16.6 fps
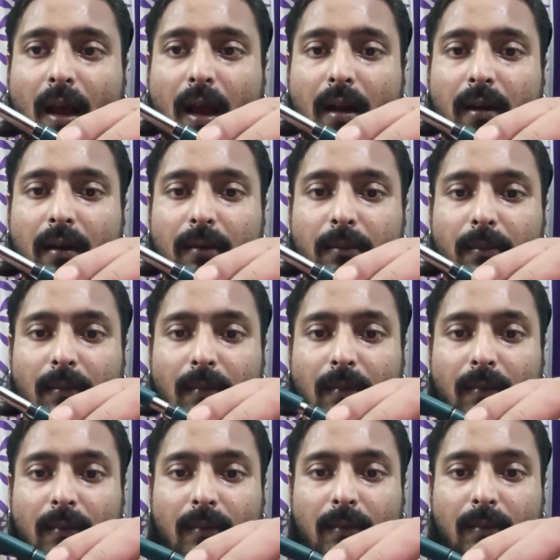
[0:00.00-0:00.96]
And
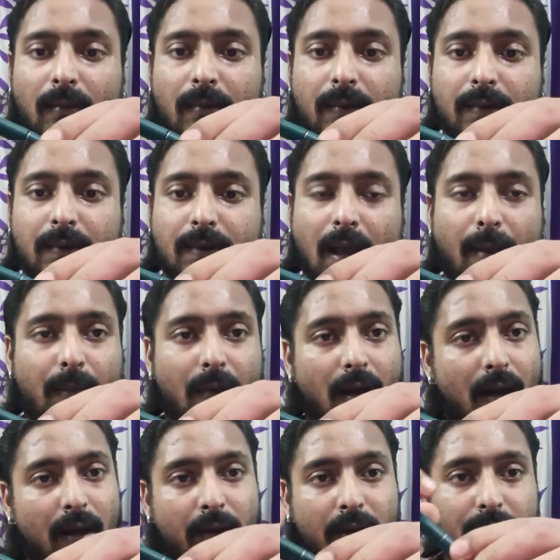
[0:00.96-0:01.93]
same
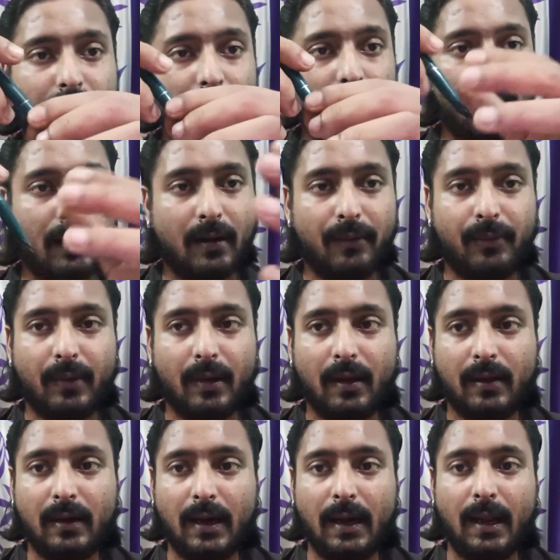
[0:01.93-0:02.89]
is
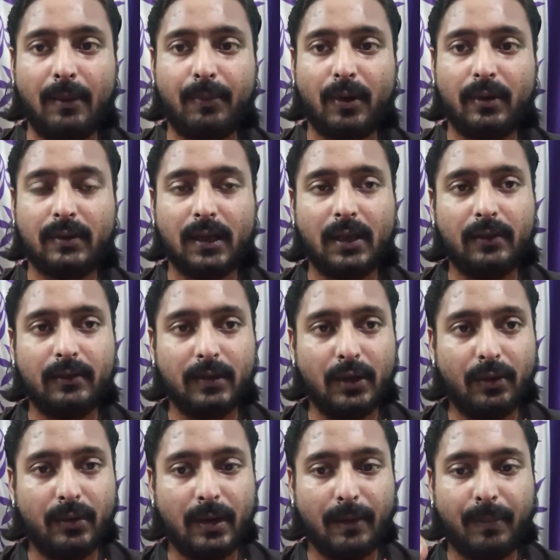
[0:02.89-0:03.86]
the cleaning process.
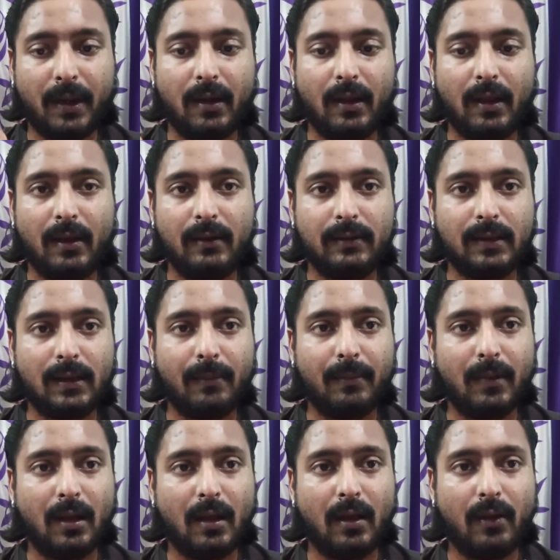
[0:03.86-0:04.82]
You dip it in
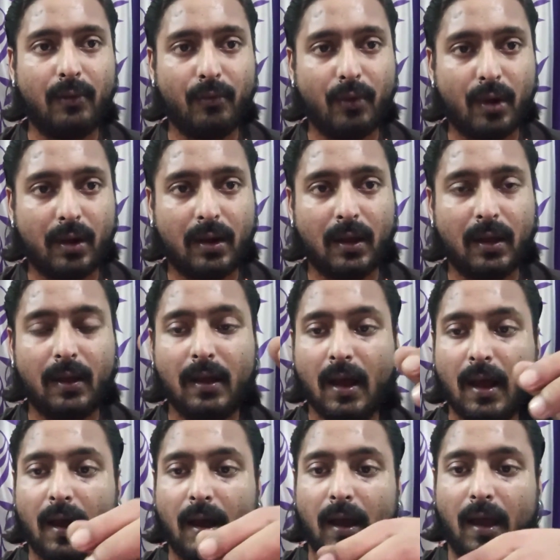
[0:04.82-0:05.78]
some water
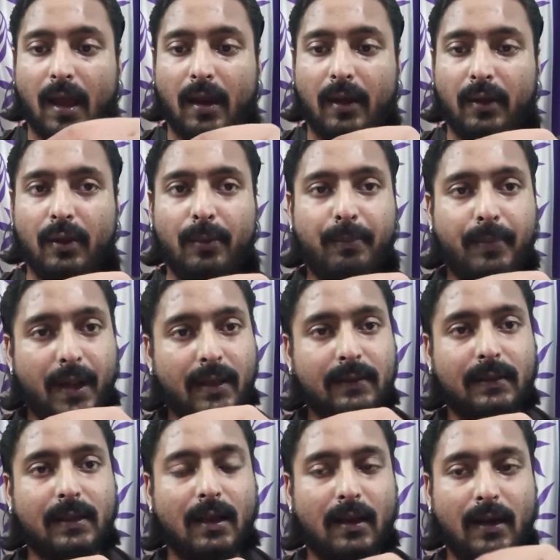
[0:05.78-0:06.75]
and you
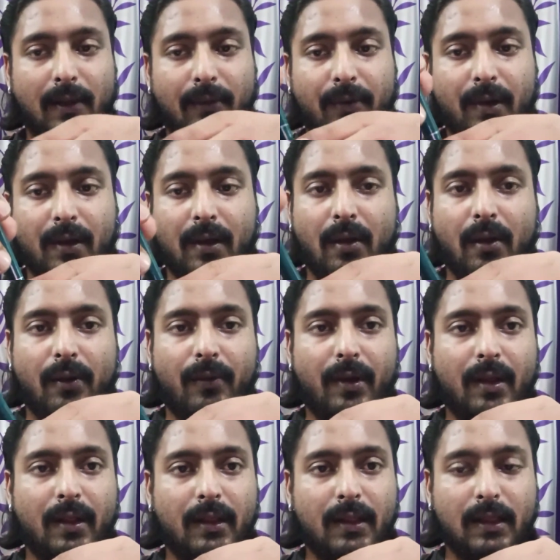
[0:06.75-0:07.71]
press the lever
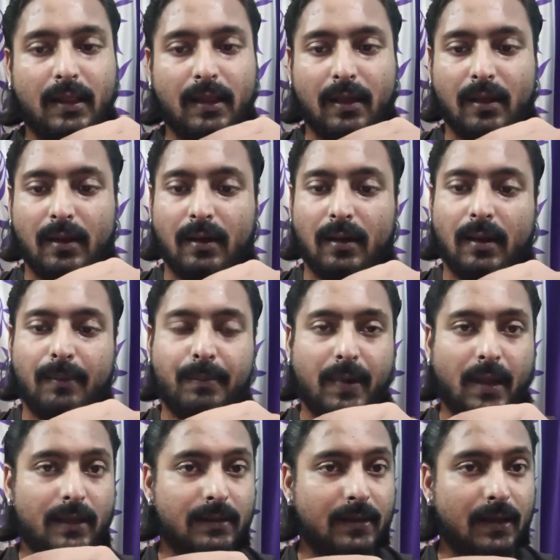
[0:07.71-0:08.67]
over,
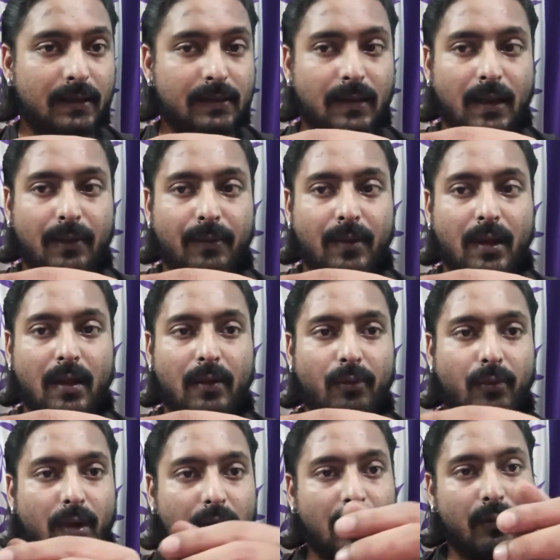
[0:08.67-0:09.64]
press this
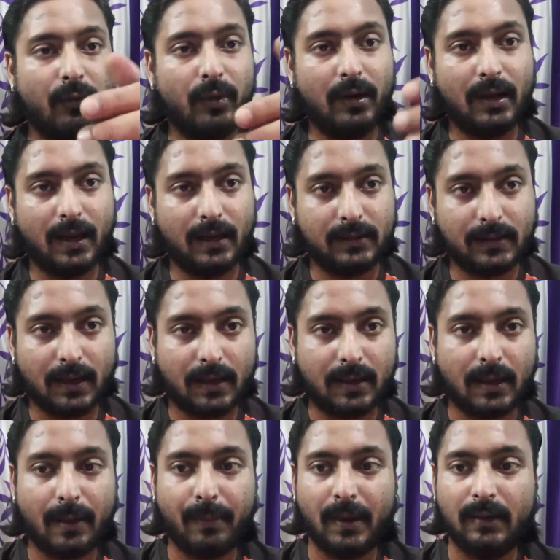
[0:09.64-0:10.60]
lever, water will get
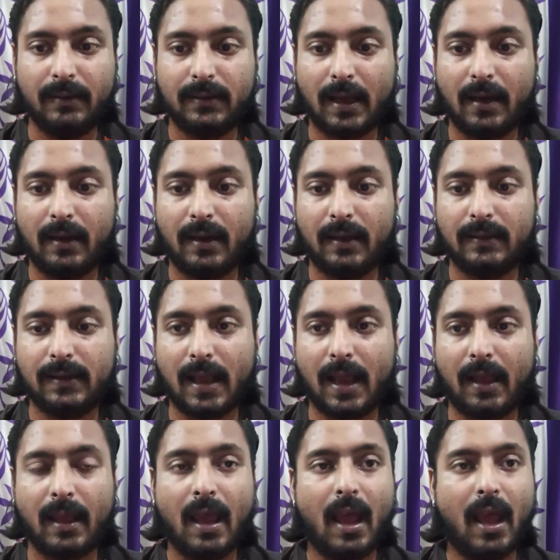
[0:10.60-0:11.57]
sucked up inside the
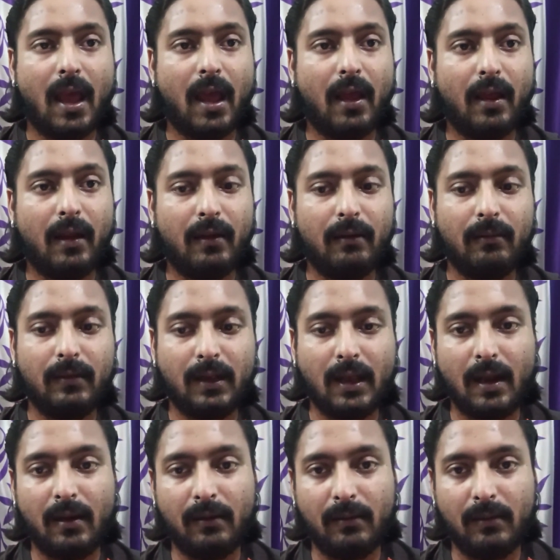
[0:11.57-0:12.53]
sack, and
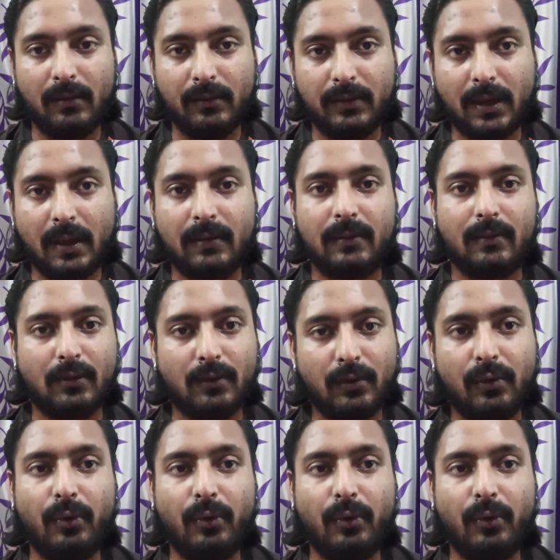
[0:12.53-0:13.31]
then just